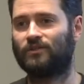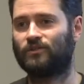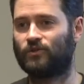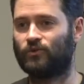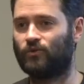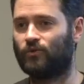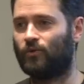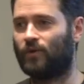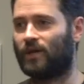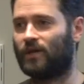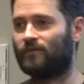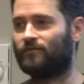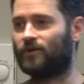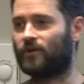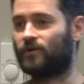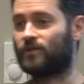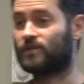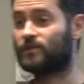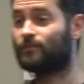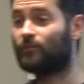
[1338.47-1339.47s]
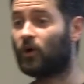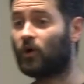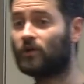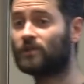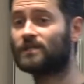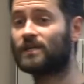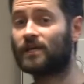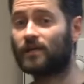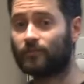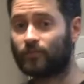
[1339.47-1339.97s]
to a very small
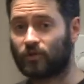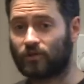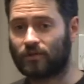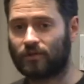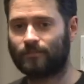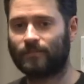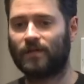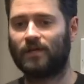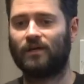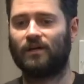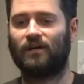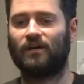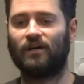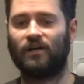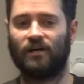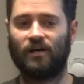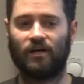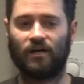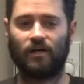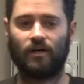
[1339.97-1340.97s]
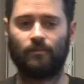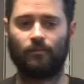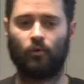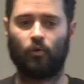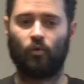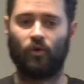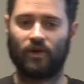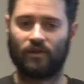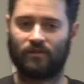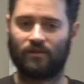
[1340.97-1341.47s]
table. Um,
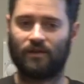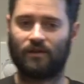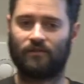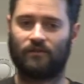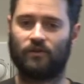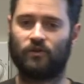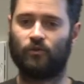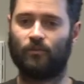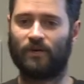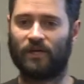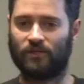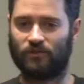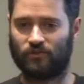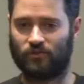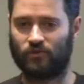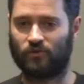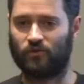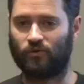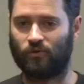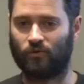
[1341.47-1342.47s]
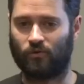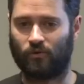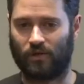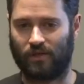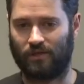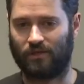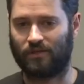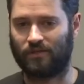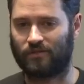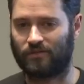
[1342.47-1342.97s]
one thing that you might do
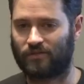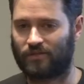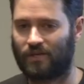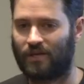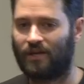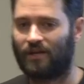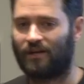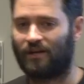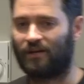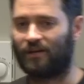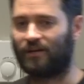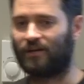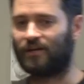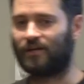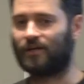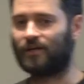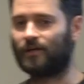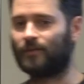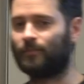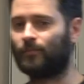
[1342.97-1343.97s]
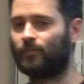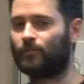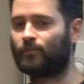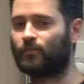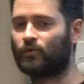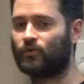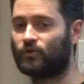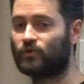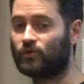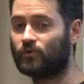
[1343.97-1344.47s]
is um,
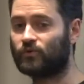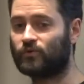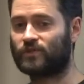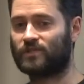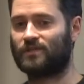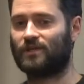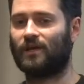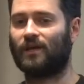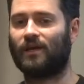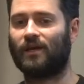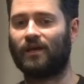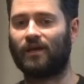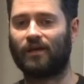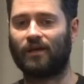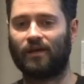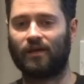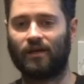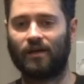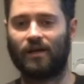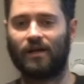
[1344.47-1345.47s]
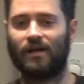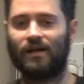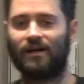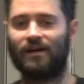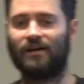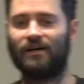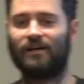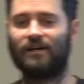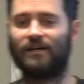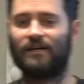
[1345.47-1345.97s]
produce a,
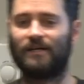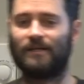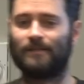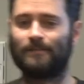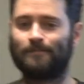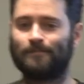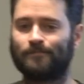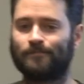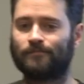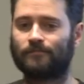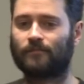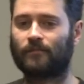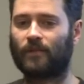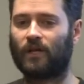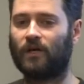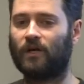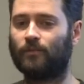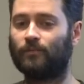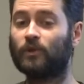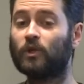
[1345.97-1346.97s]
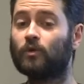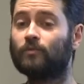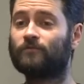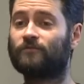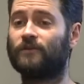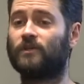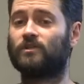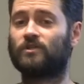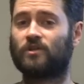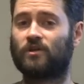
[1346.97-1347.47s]
um, a bloom
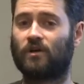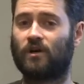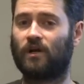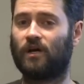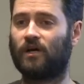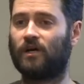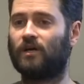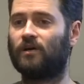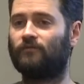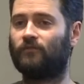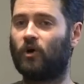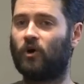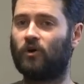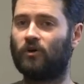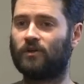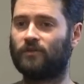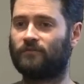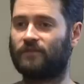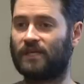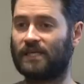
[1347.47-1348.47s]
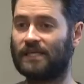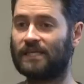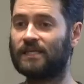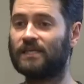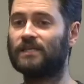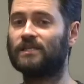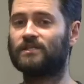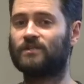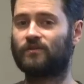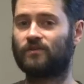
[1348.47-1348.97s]
filter of all of the
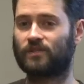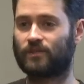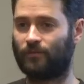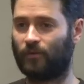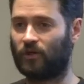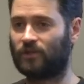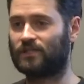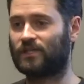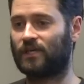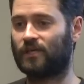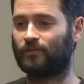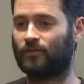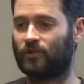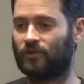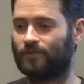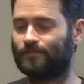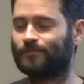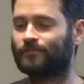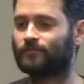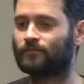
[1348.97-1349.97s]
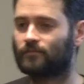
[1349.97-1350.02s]
keys in the small table